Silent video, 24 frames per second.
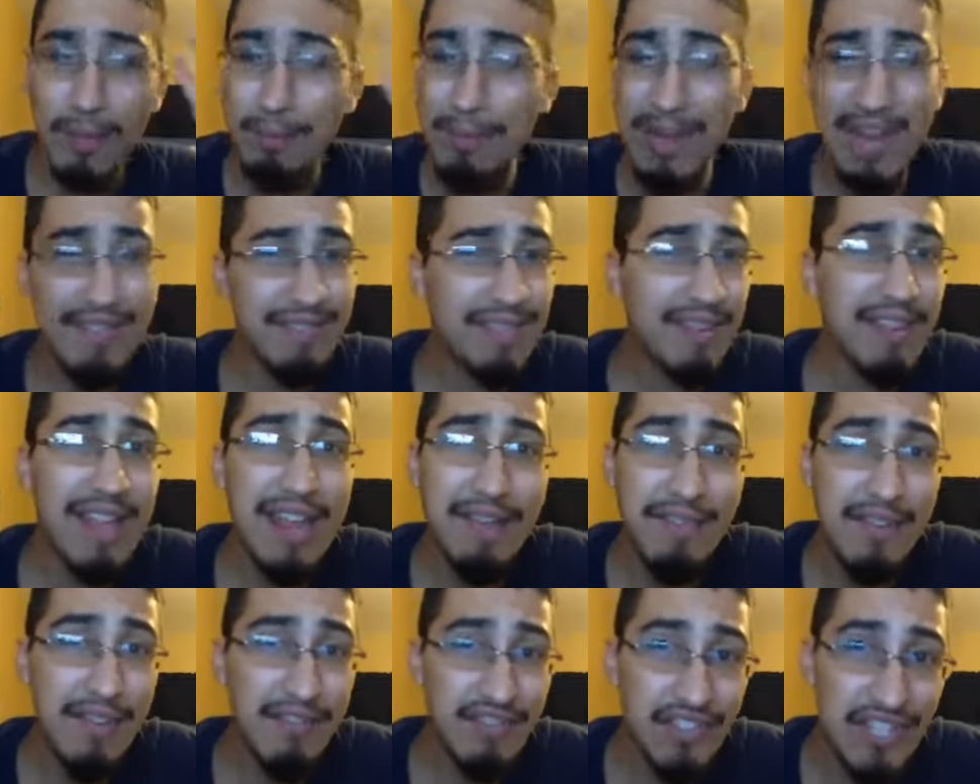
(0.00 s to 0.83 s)
But
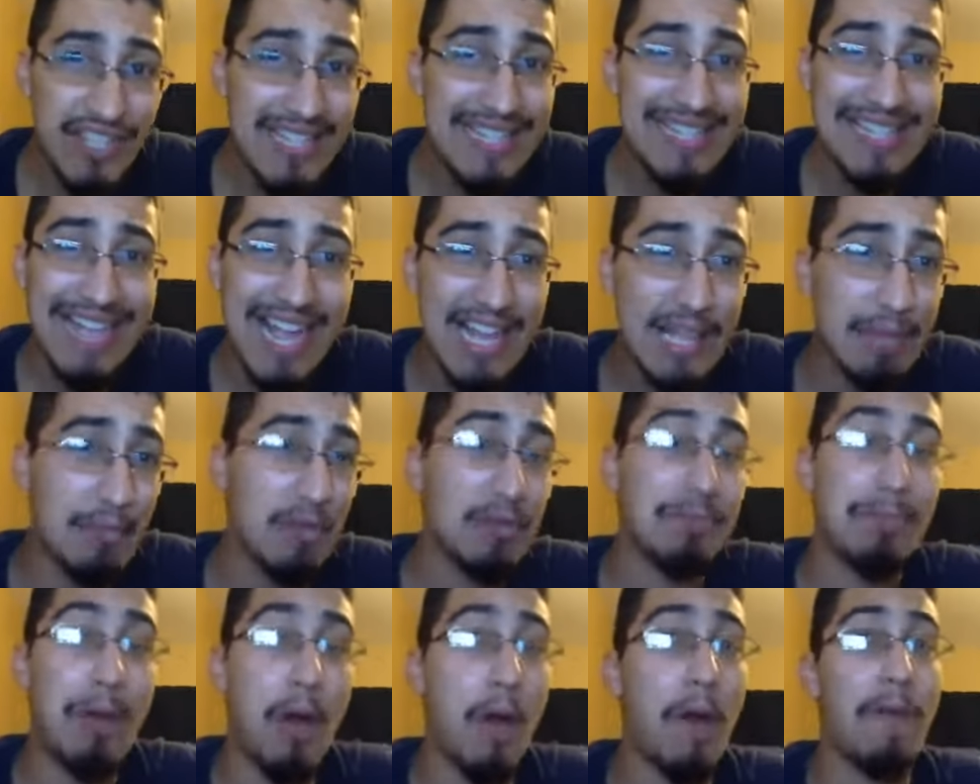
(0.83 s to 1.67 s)
even if she's not the
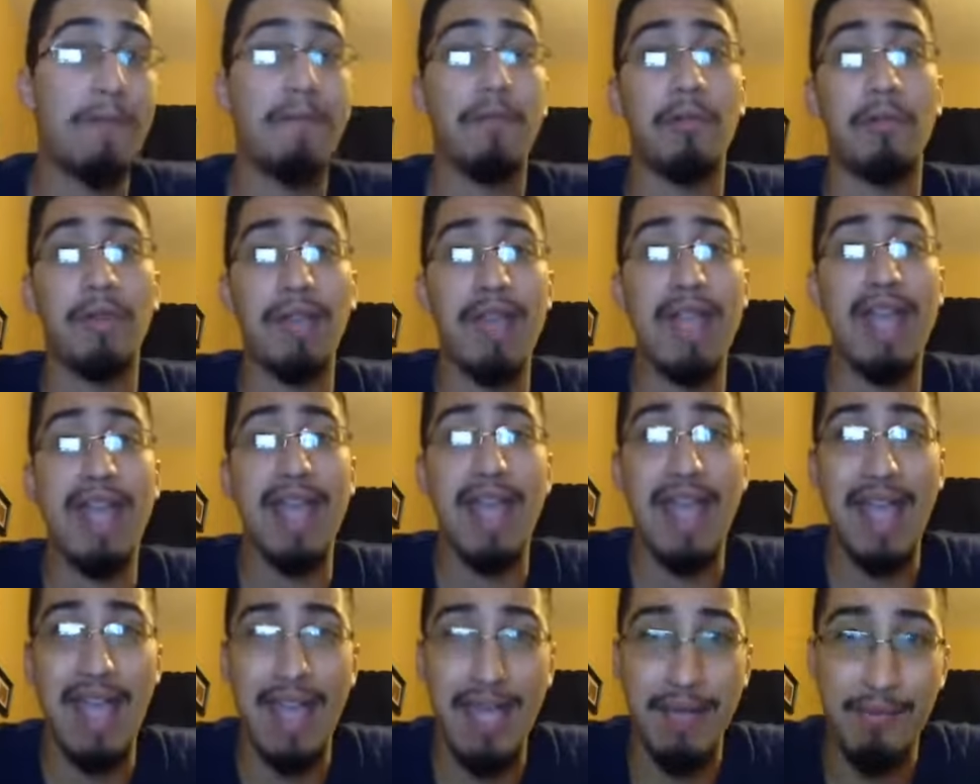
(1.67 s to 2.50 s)
most powerful,
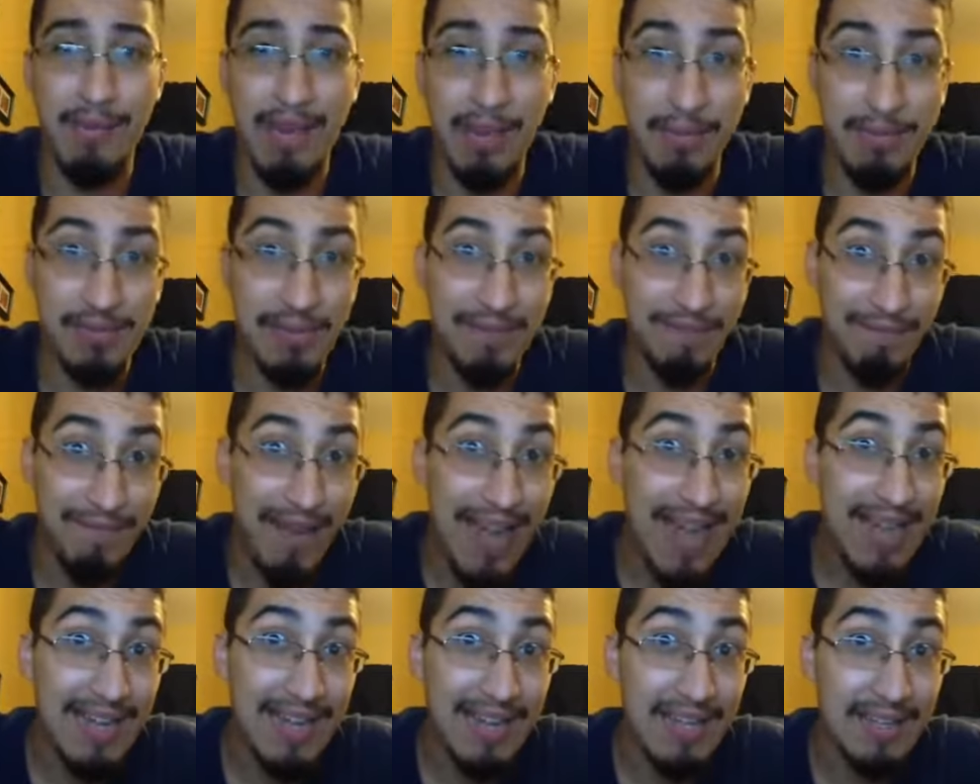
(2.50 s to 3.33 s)
when it comes to
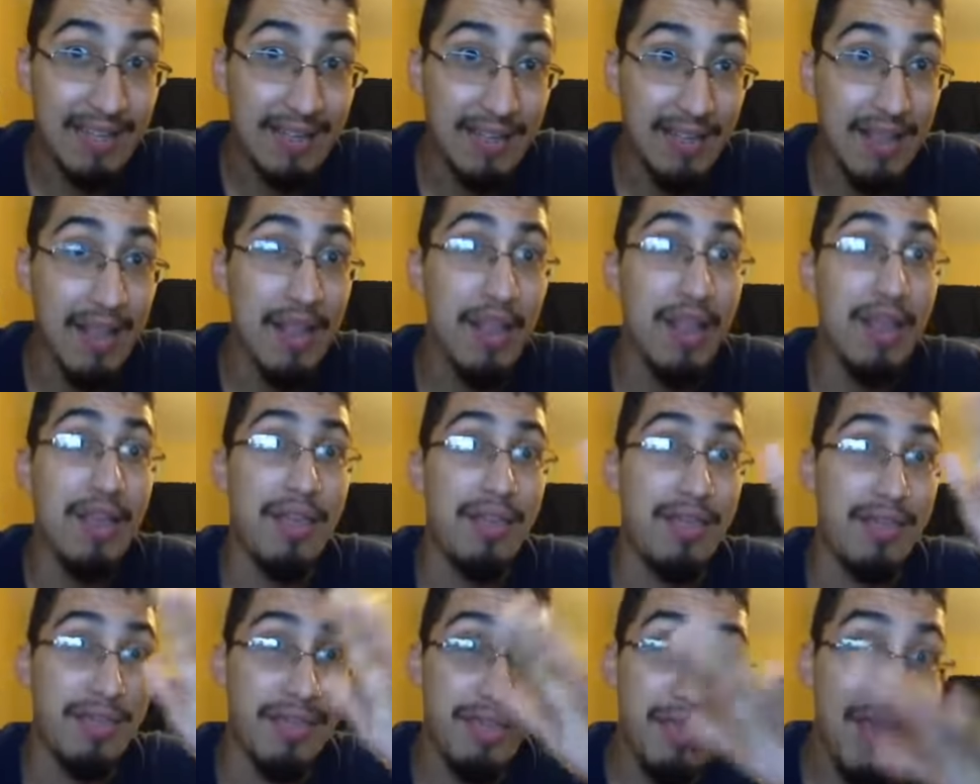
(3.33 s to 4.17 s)
fighting,
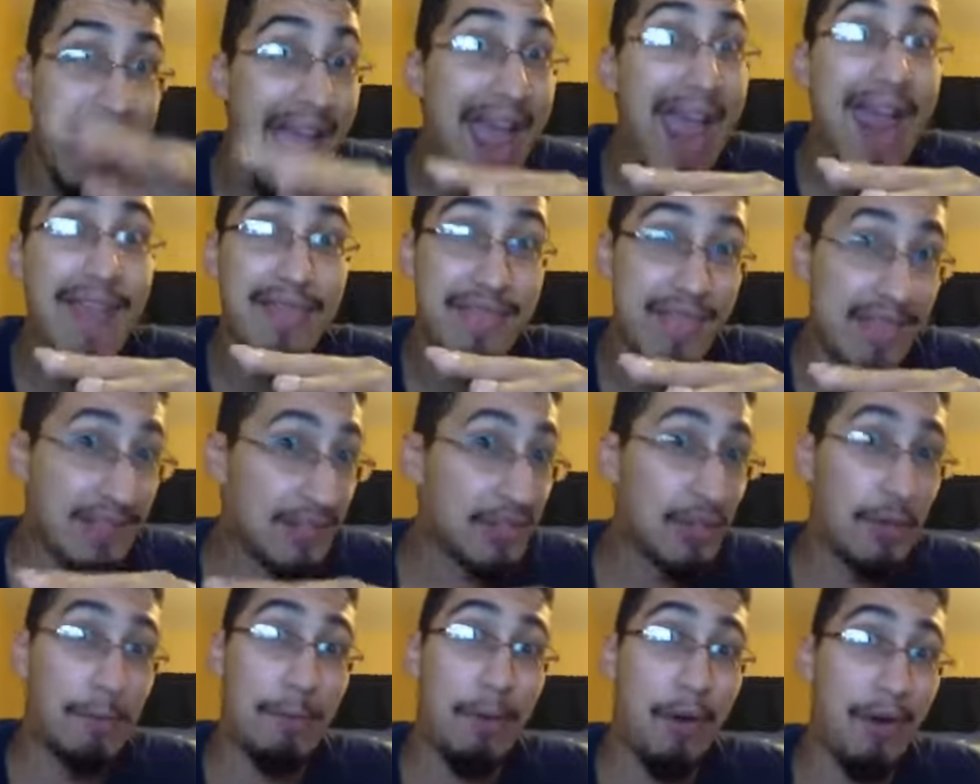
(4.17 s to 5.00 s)
that
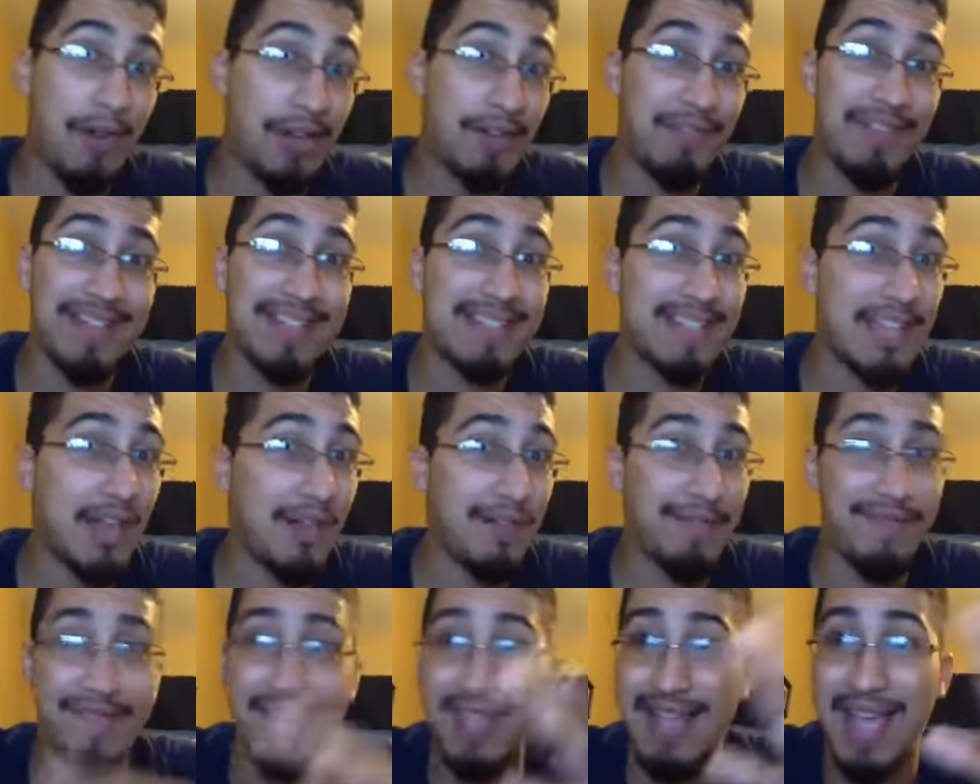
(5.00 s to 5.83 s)
this other part in of
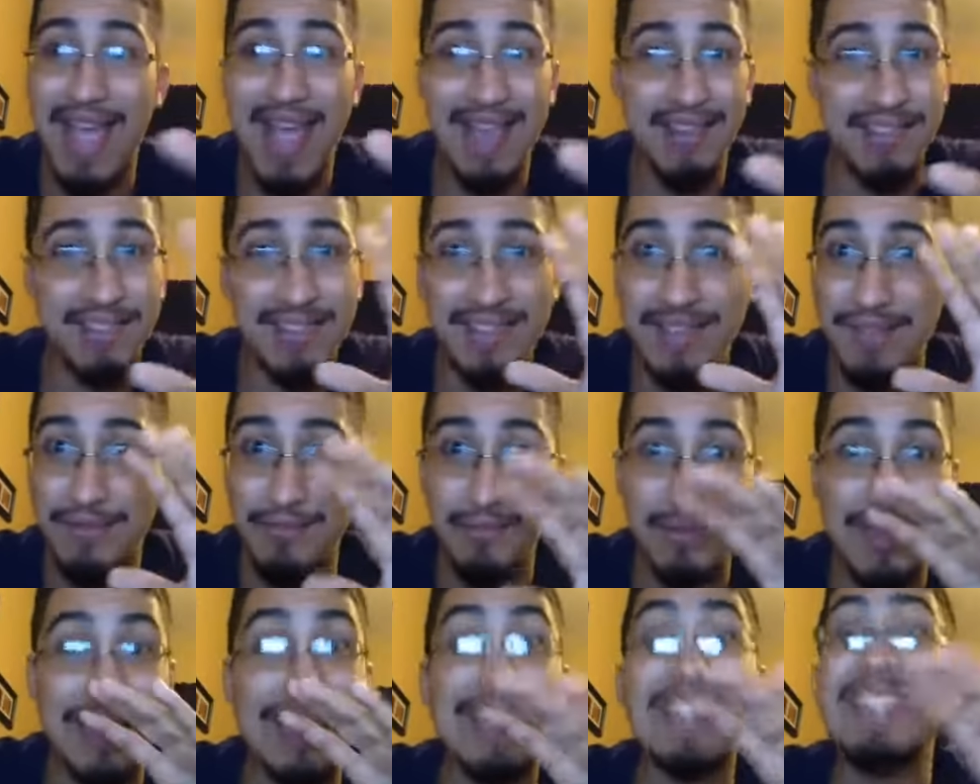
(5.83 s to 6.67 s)
itself is
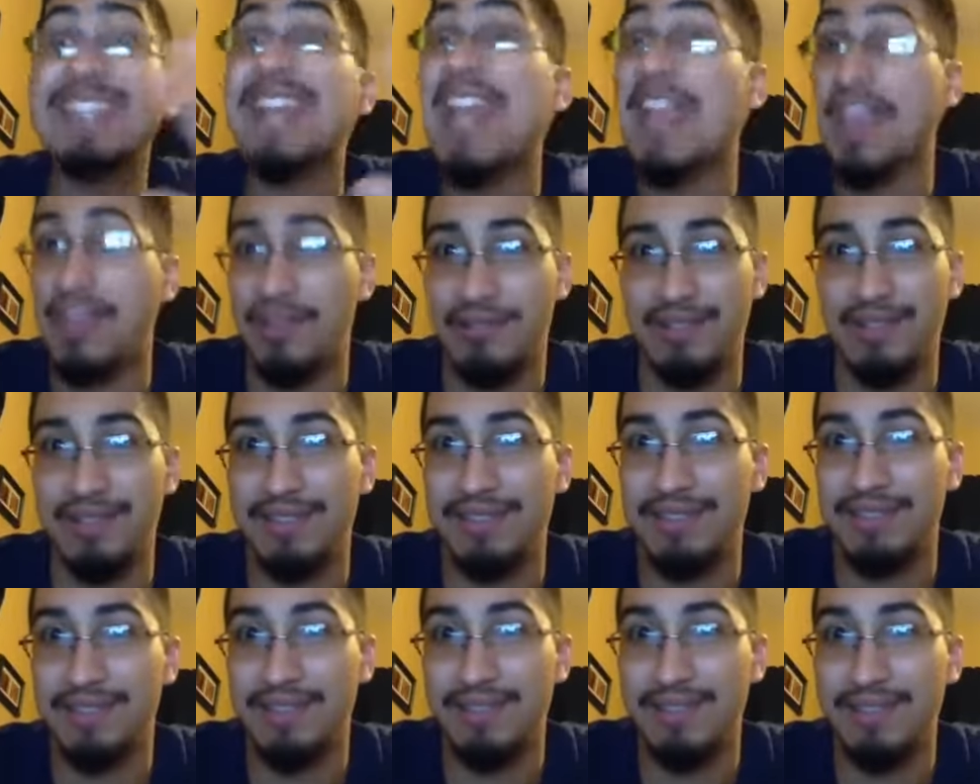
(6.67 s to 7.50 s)

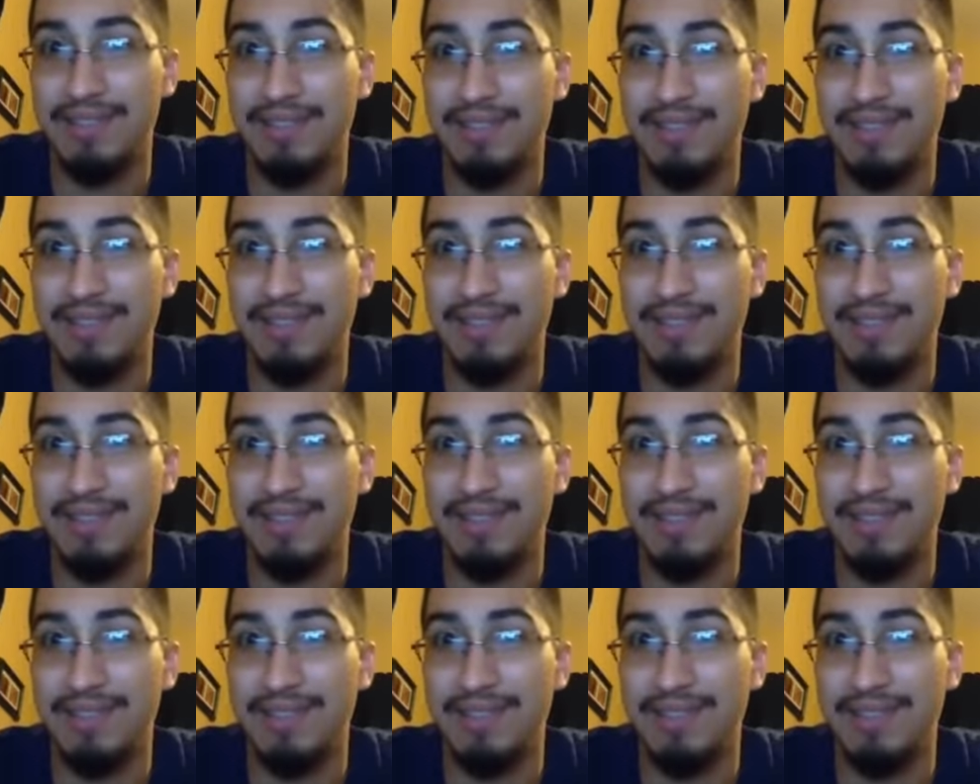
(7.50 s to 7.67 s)
ridiculous.